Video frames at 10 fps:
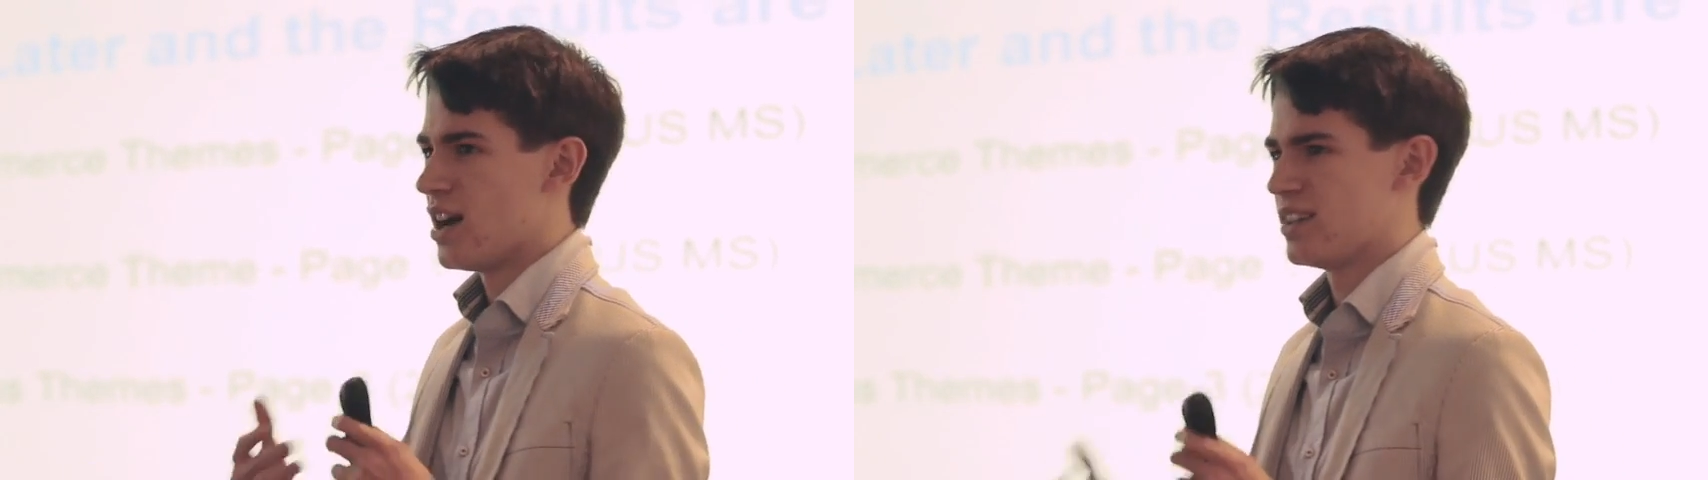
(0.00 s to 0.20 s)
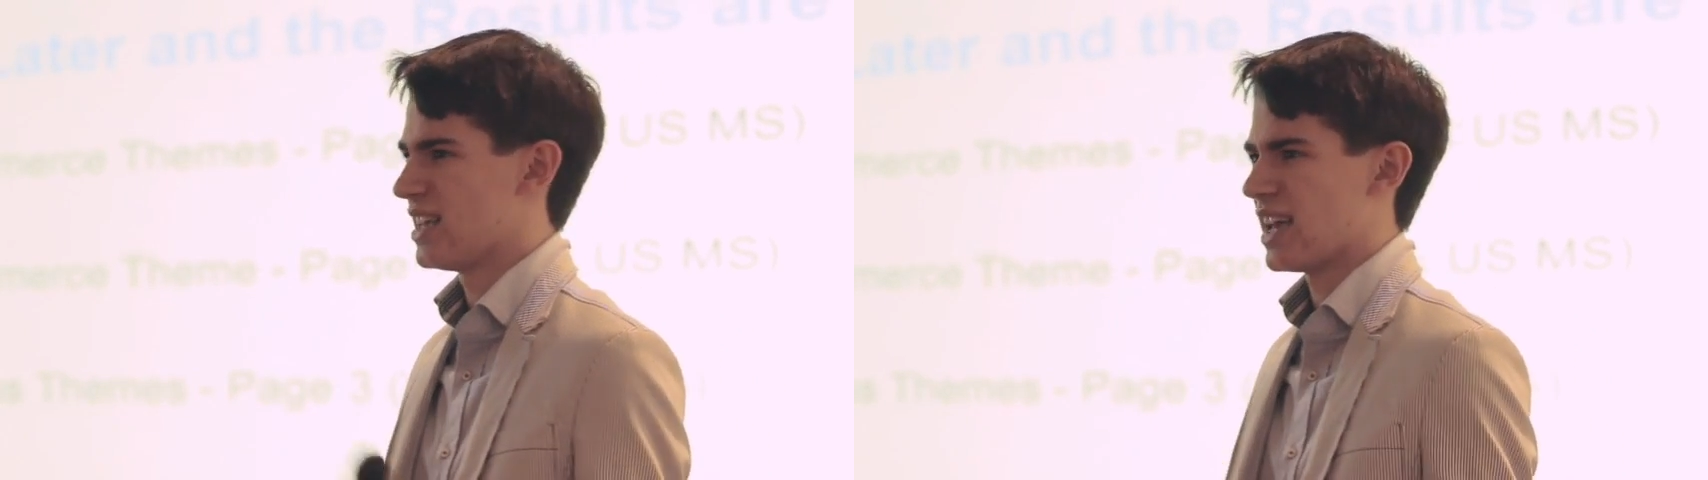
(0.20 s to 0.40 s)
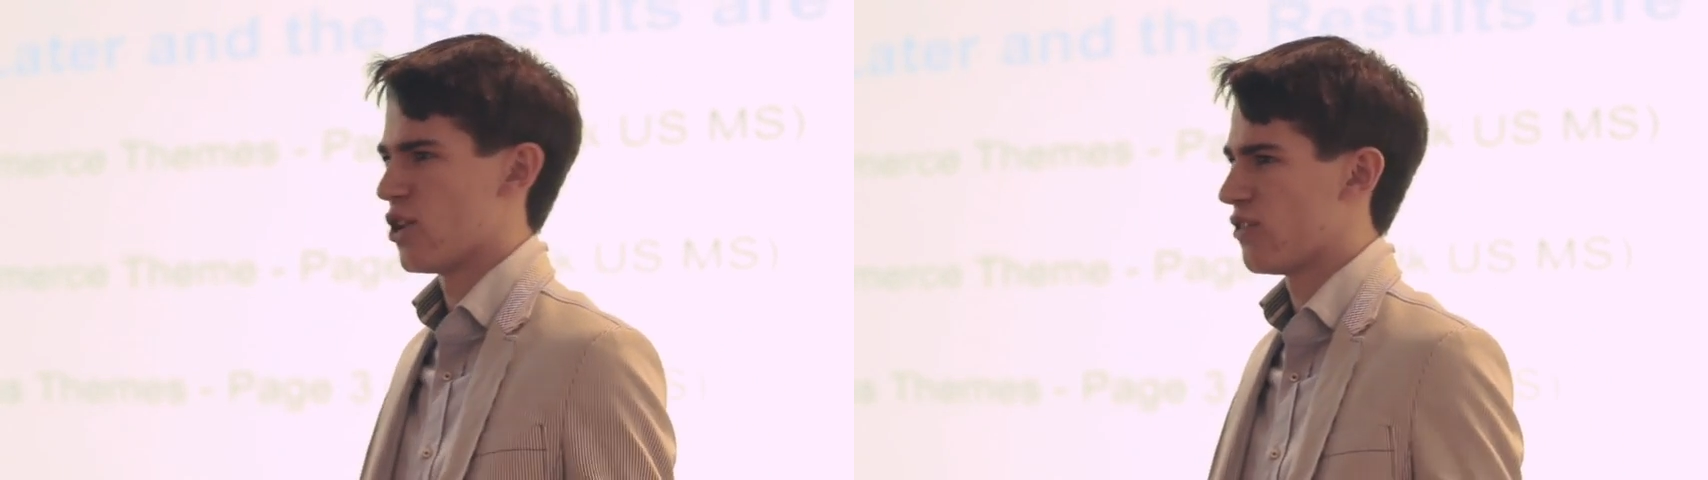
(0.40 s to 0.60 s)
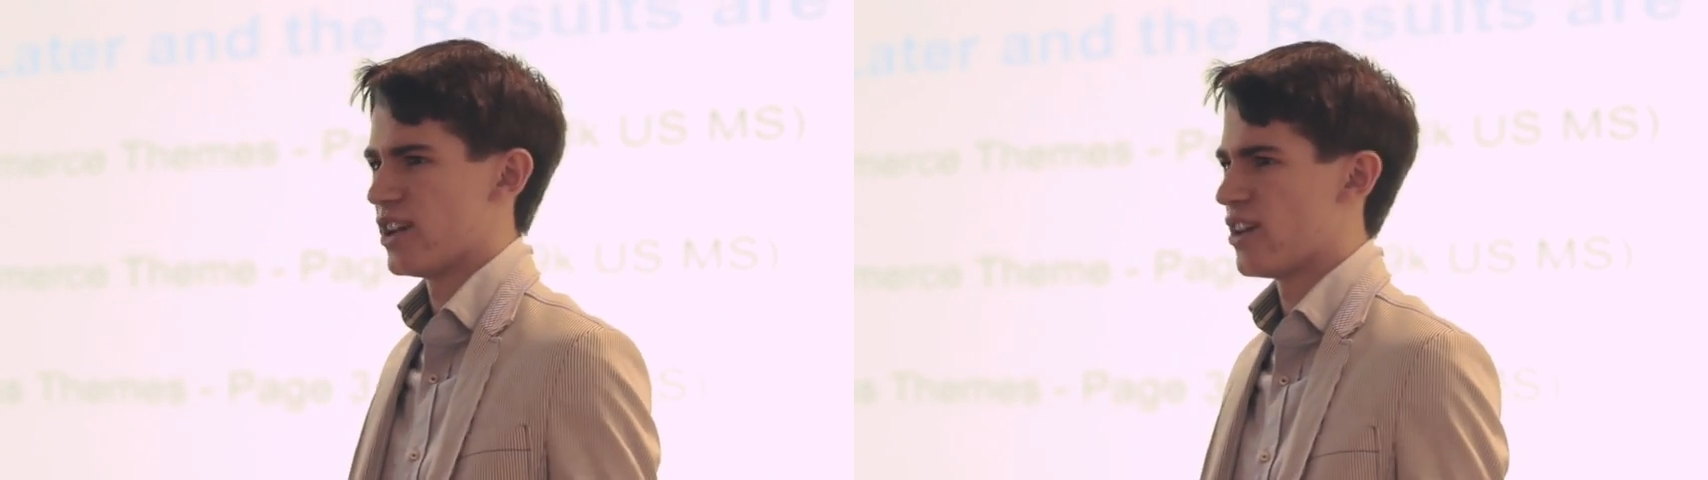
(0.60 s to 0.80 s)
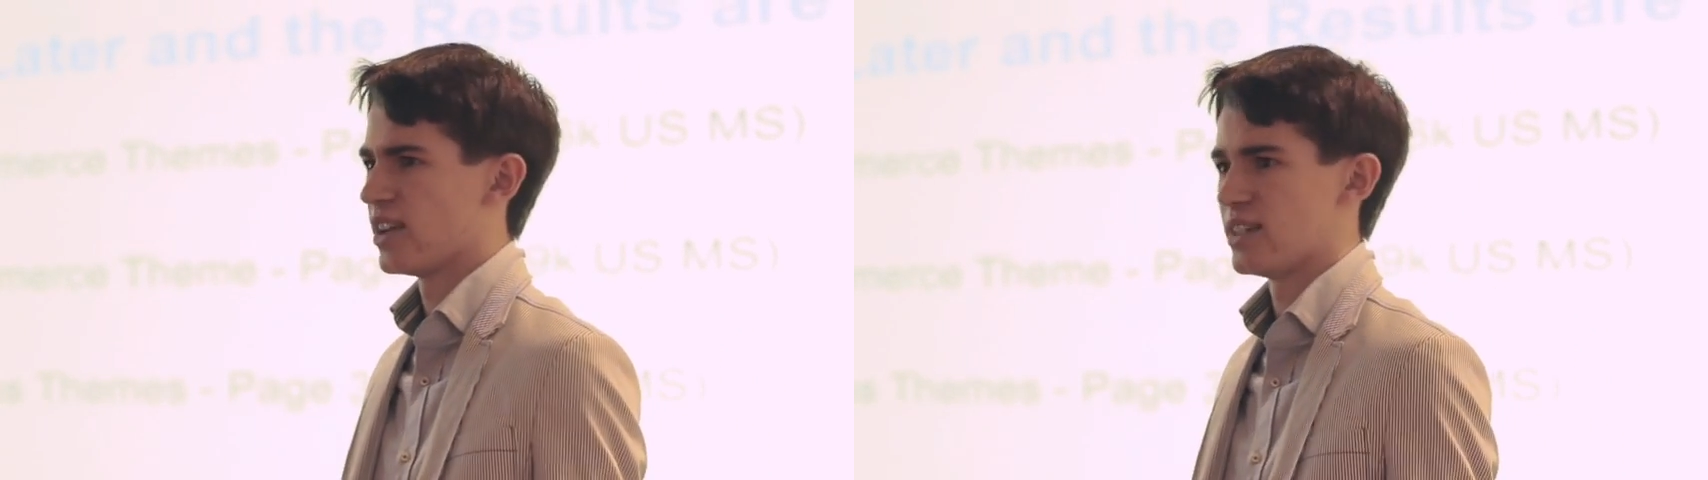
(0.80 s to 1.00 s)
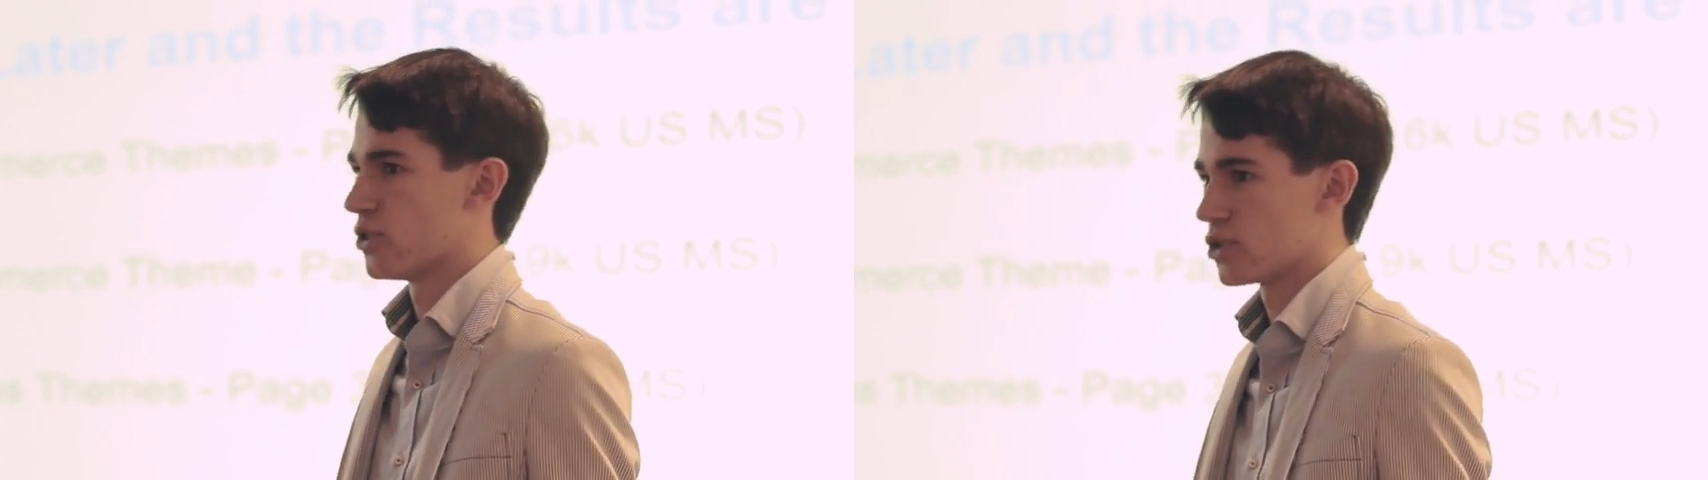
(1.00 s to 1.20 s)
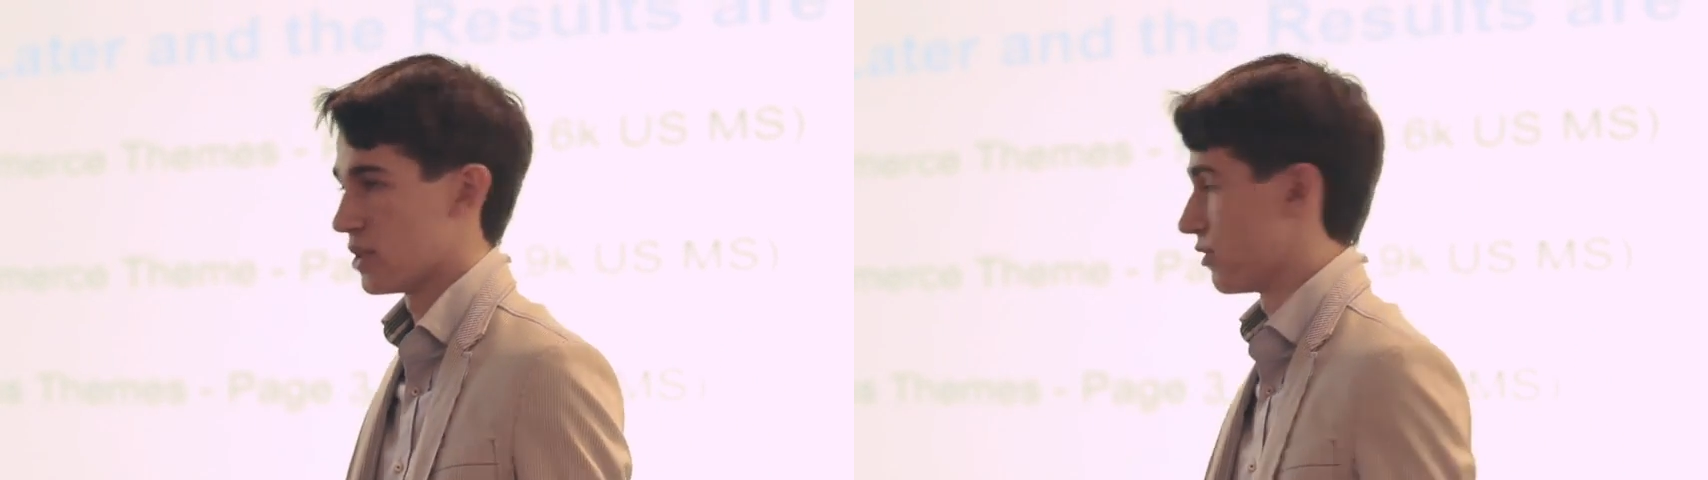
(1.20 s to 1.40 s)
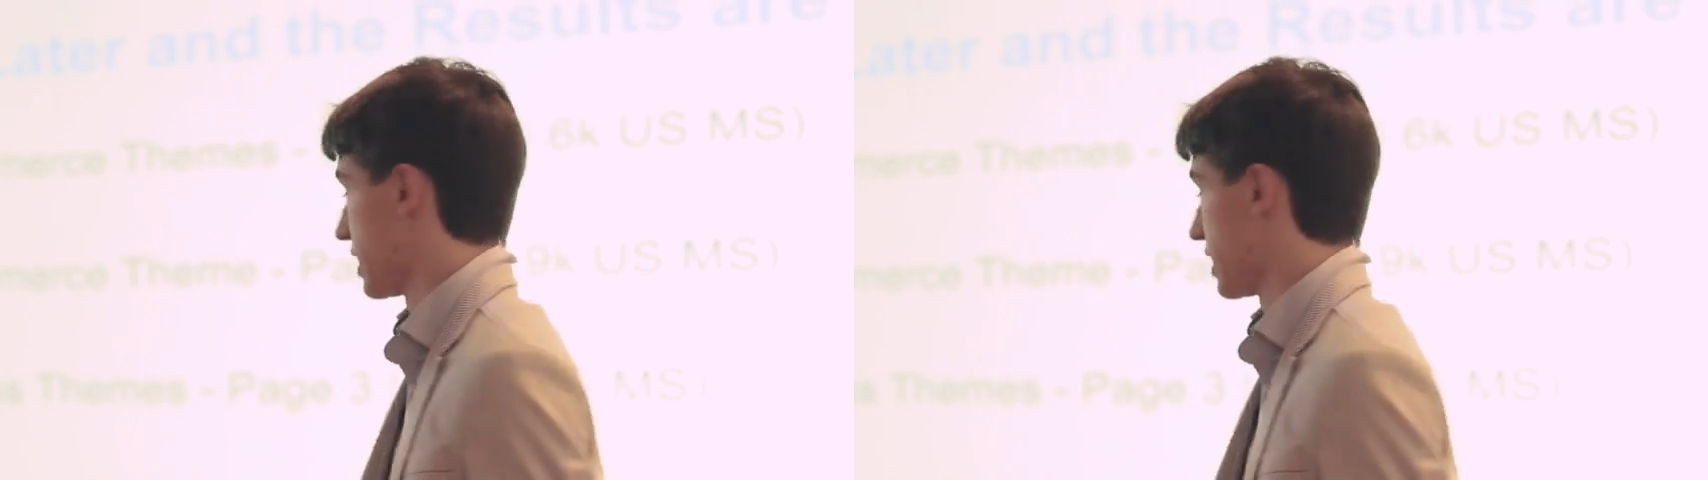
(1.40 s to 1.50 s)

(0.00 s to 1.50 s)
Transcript: a DA of like 90 or something